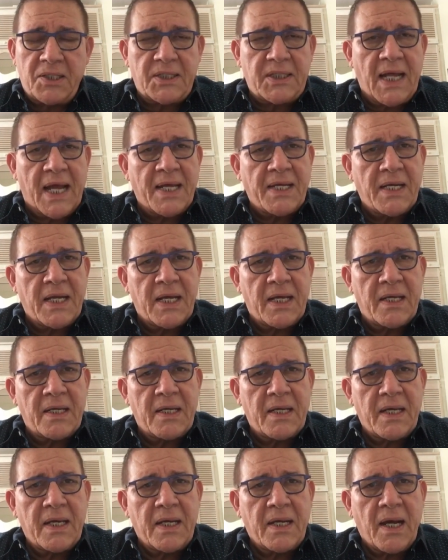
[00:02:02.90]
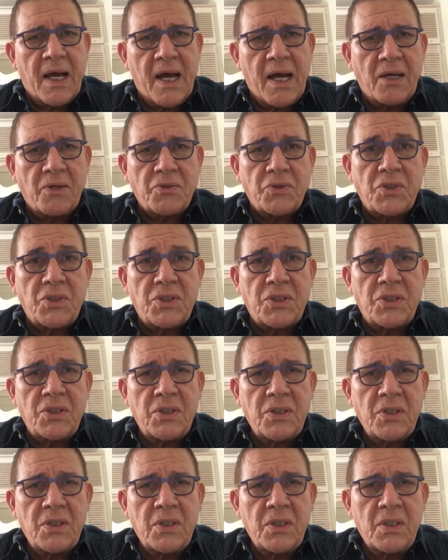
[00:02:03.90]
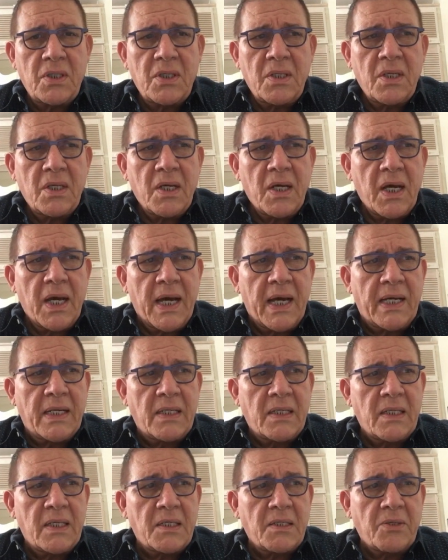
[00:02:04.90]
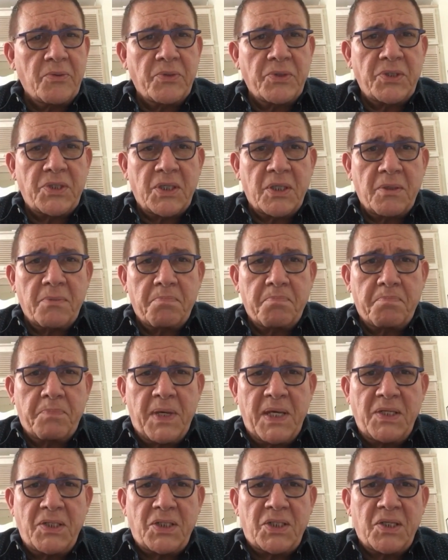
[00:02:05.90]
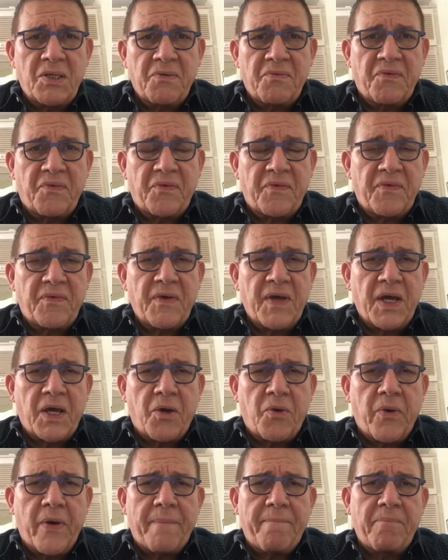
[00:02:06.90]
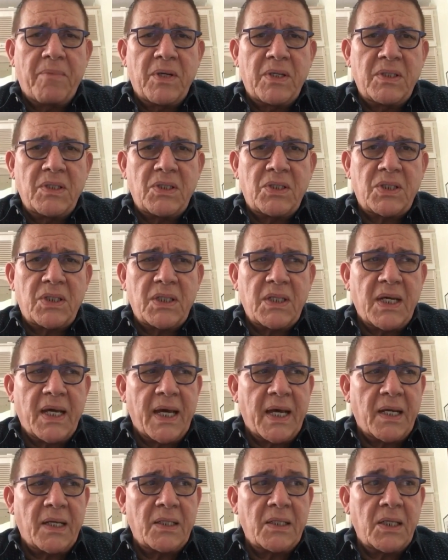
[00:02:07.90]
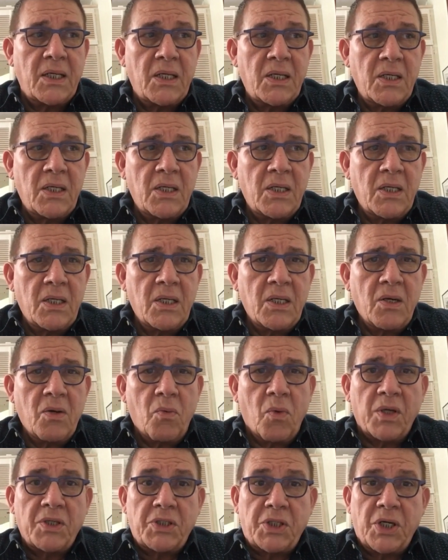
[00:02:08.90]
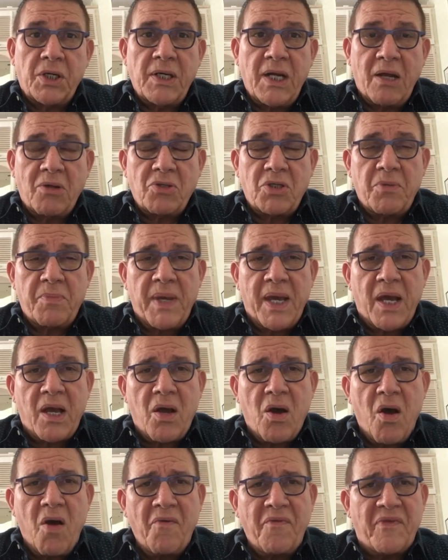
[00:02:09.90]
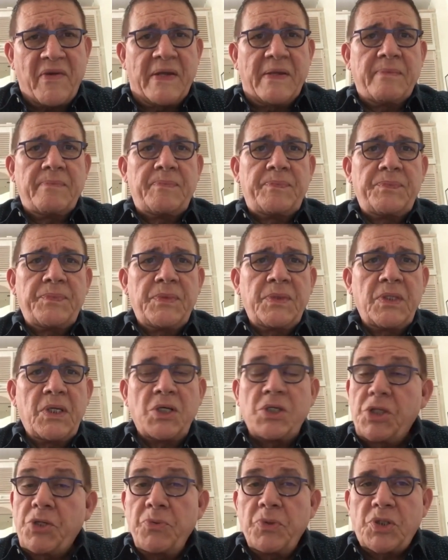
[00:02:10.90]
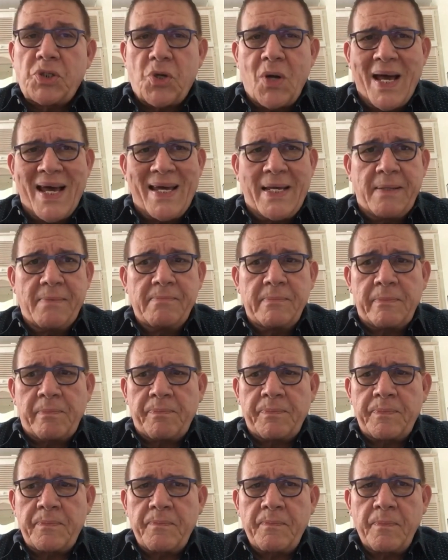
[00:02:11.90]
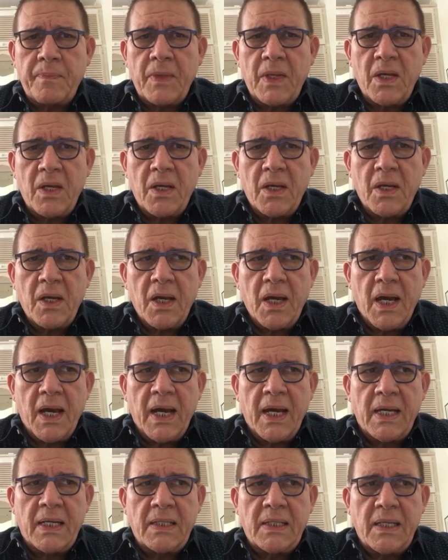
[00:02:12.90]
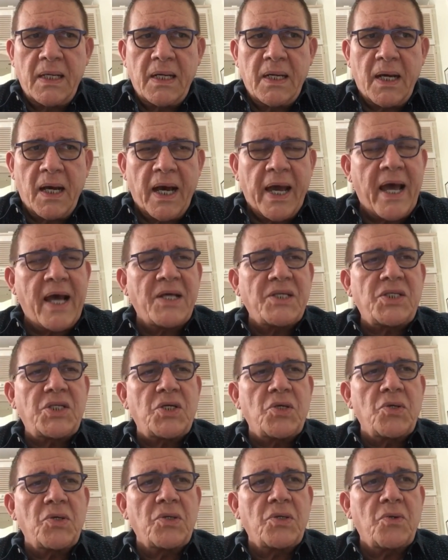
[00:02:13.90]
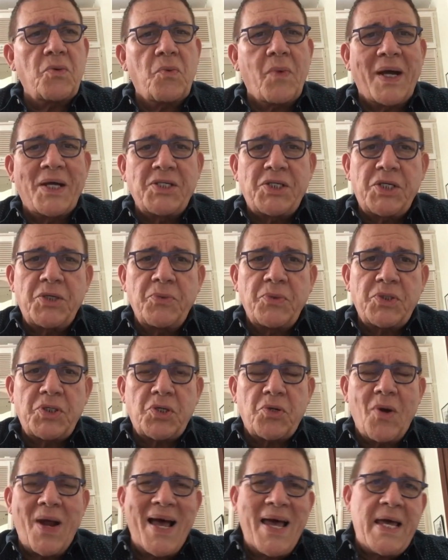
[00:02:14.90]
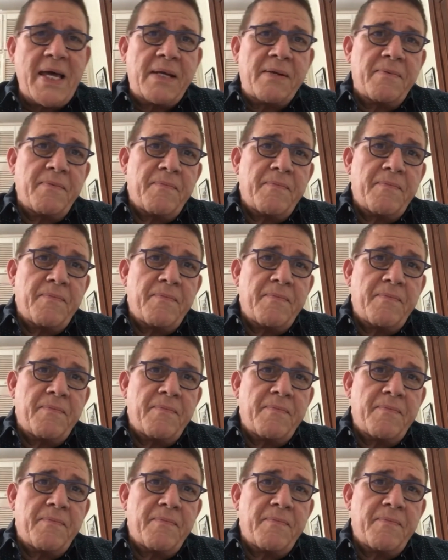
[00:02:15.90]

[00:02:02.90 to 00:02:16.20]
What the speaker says: standing in a house, and there was a piece of equipment and what turned out to be a coffin, and she was crying. And I asked her why she was crying,